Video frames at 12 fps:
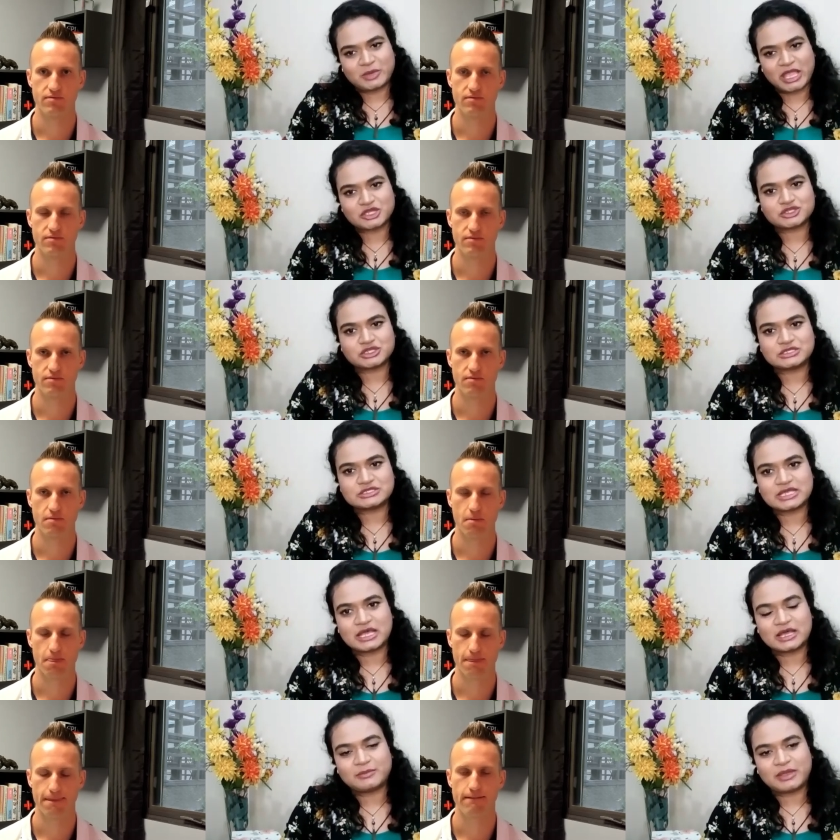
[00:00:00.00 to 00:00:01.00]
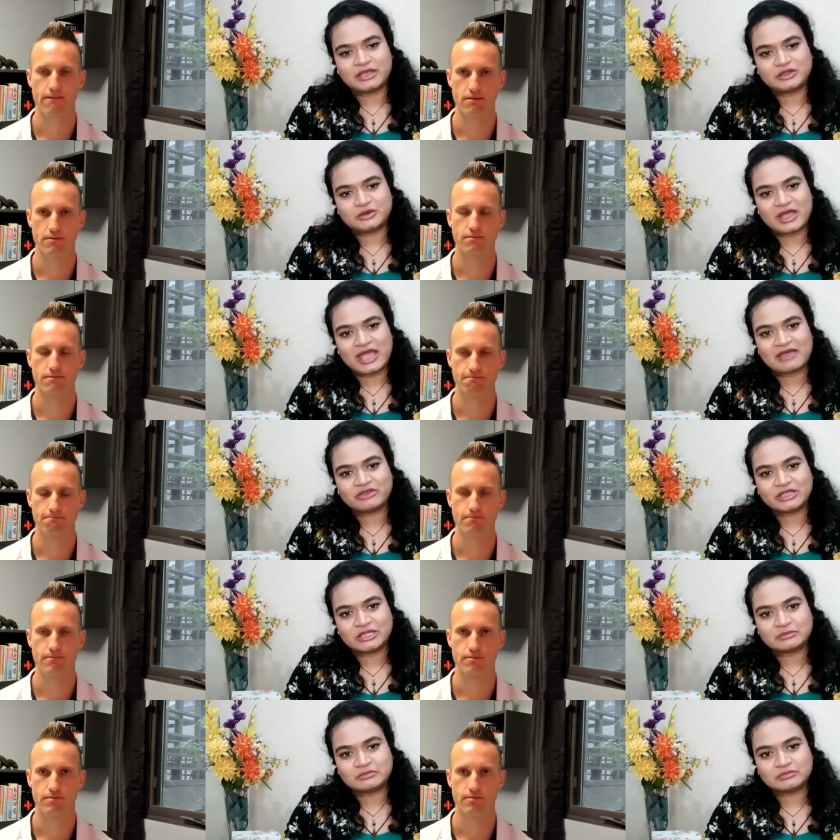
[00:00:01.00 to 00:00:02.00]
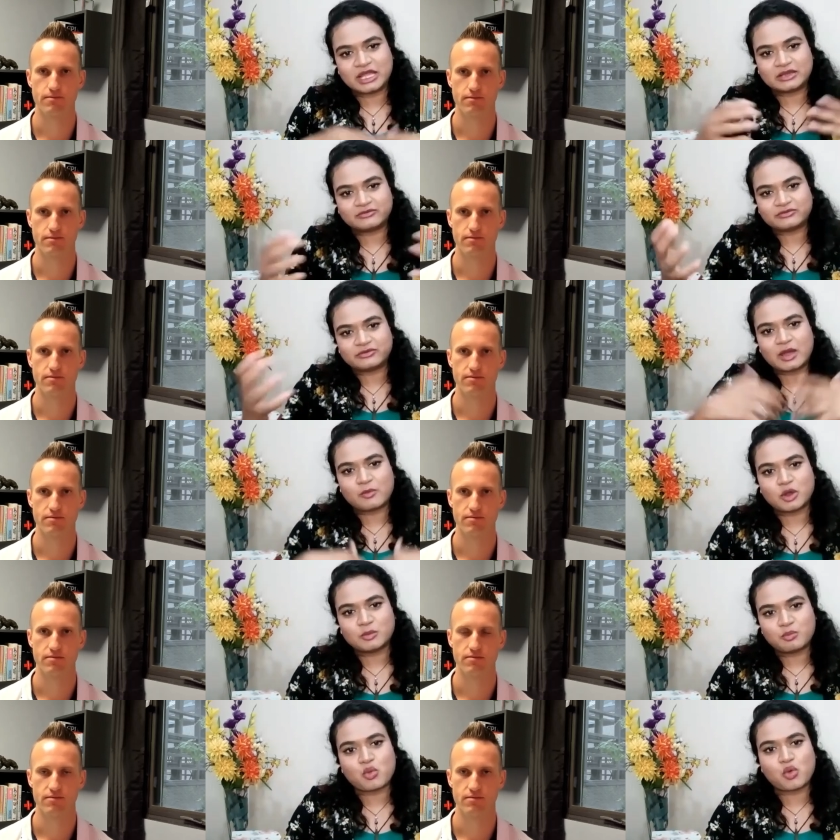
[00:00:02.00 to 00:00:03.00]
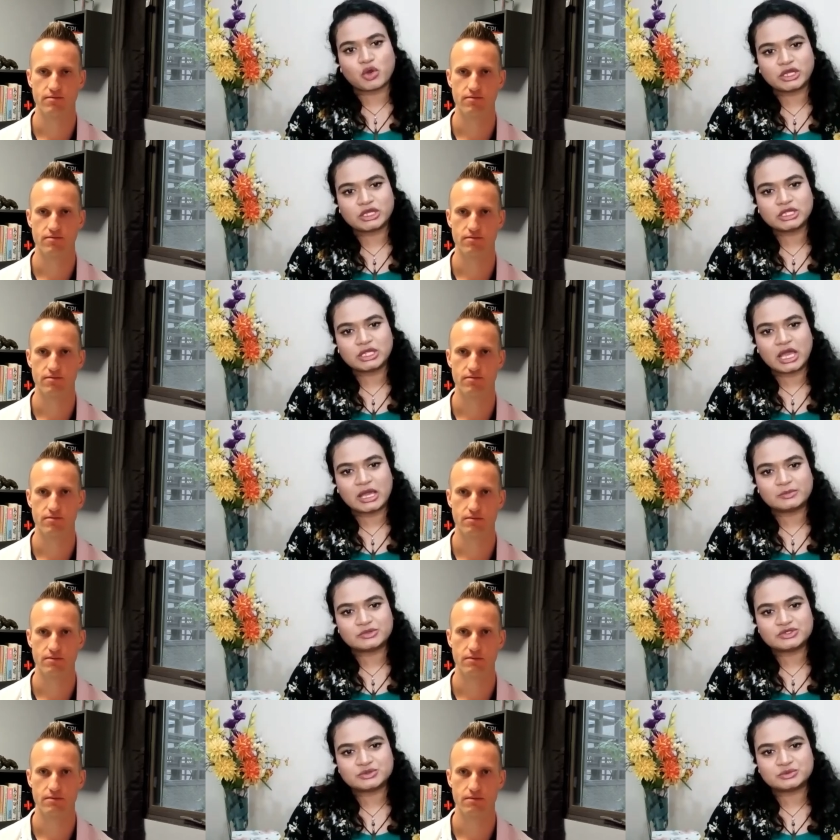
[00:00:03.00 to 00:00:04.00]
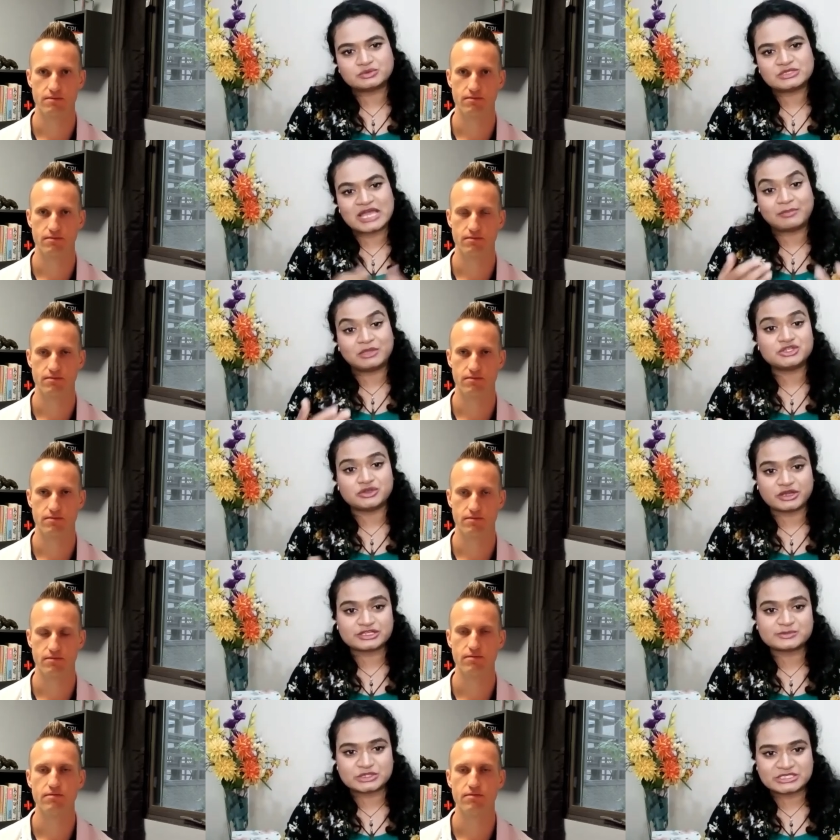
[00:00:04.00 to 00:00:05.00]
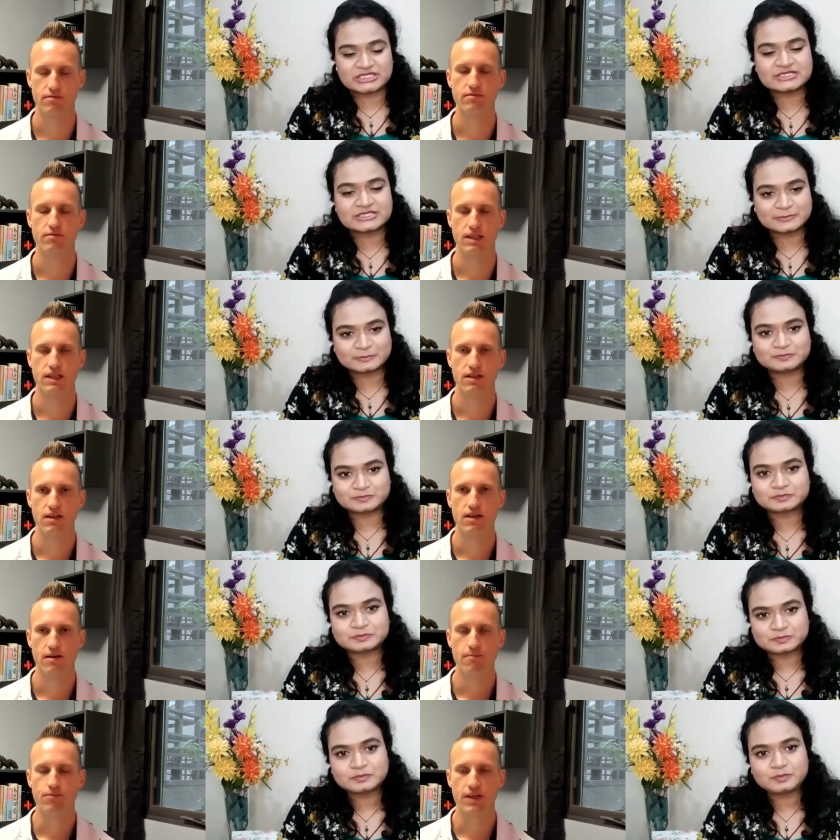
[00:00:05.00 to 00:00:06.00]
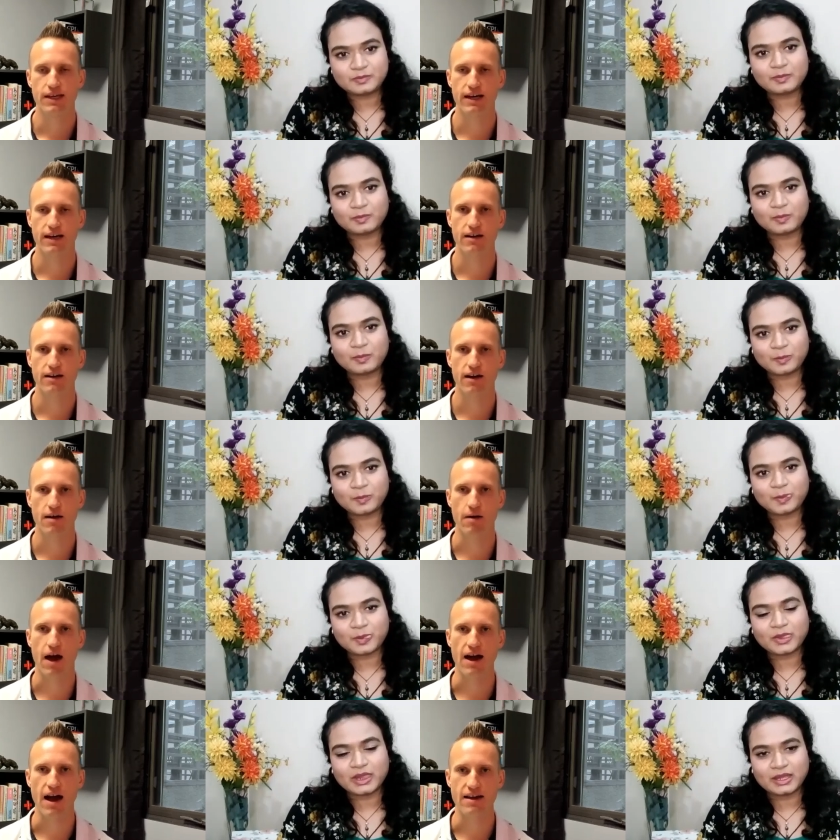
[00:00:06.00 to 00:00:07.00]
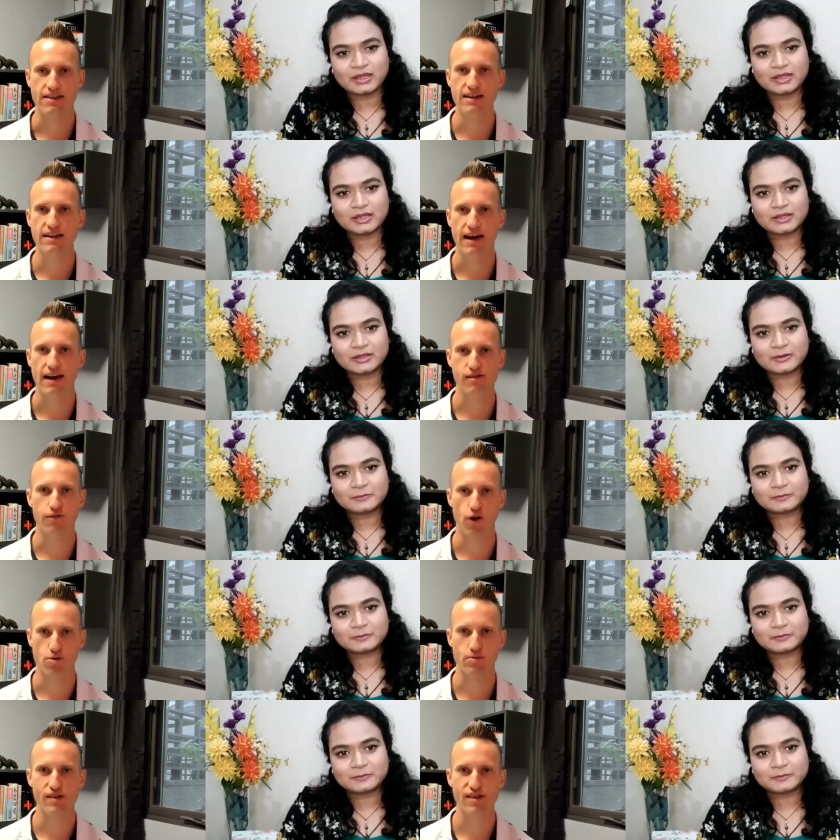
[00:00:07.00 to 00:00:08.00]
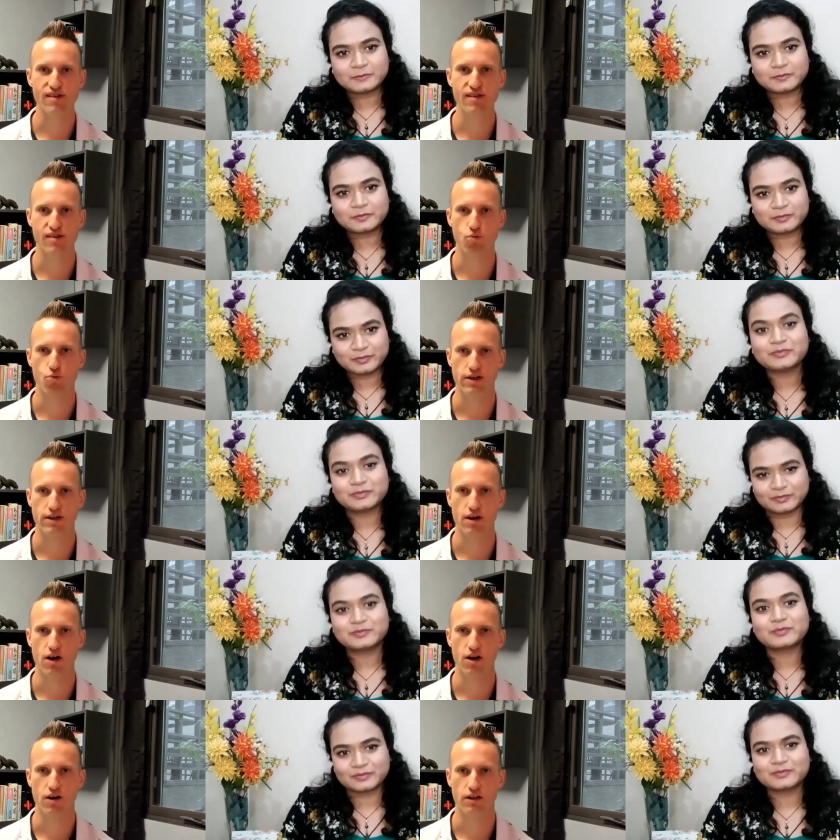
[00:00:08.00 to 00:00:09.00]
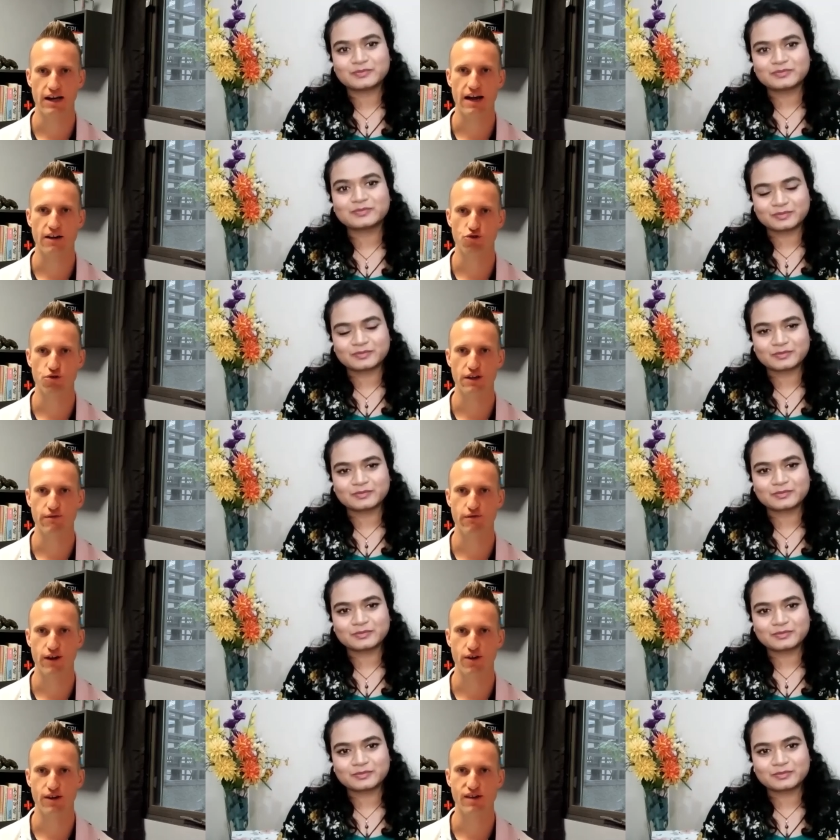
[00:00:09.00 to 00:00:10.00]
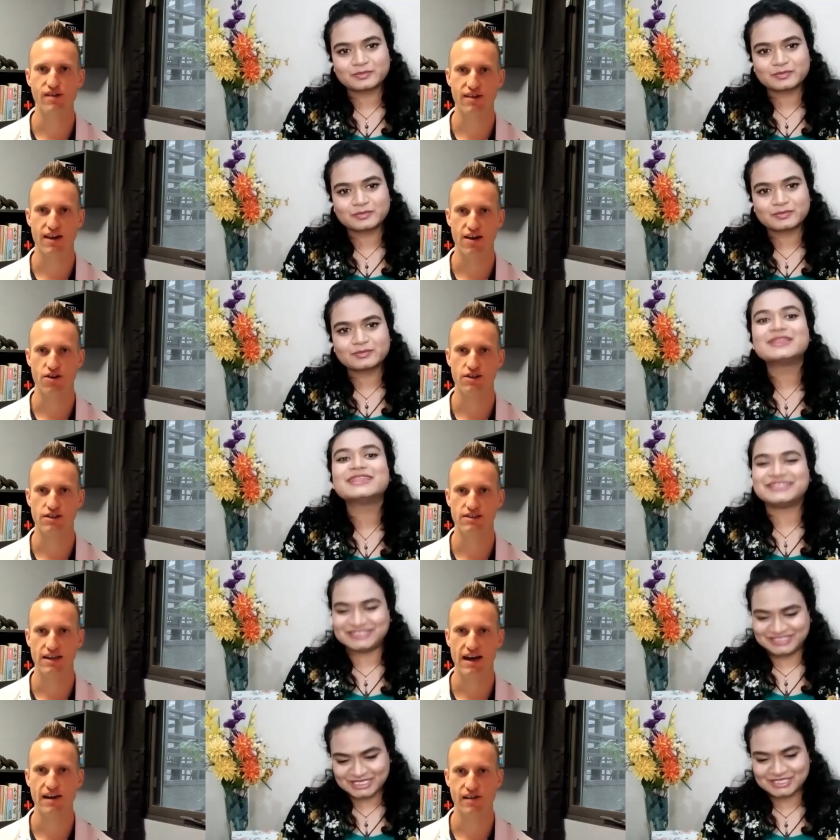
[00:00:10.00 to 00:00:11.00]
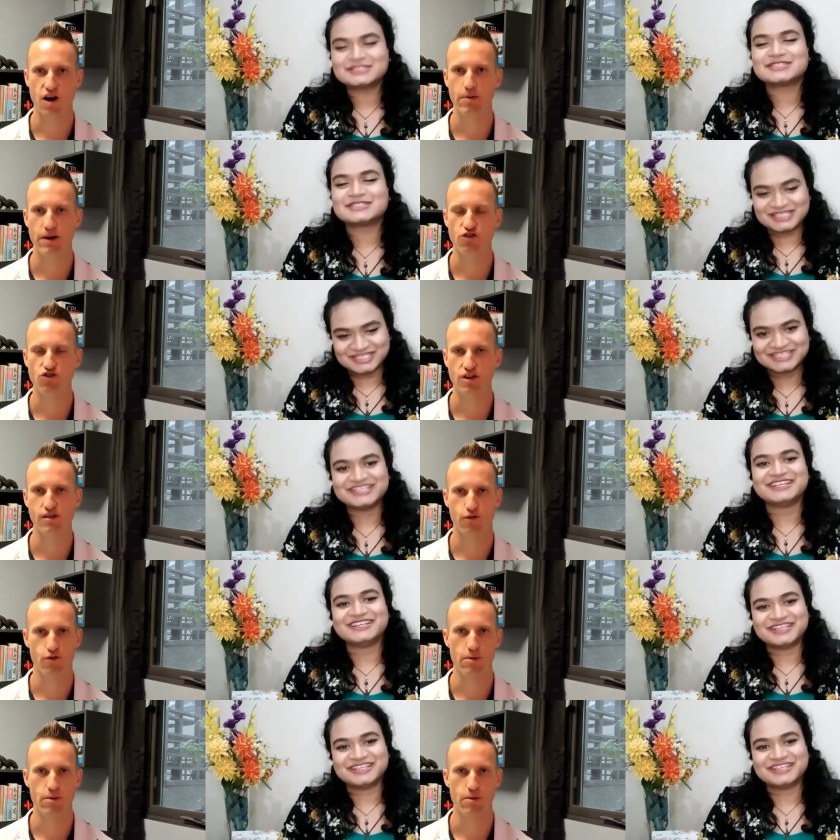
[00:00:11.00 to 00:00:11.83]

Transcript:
Speaker 1: patients, um, and you know, having them kind of come on board um, to tap into your expertise?
Speaker 2: Yeah, I, I think as pharmacists, we are naturally very scared to ask our patients for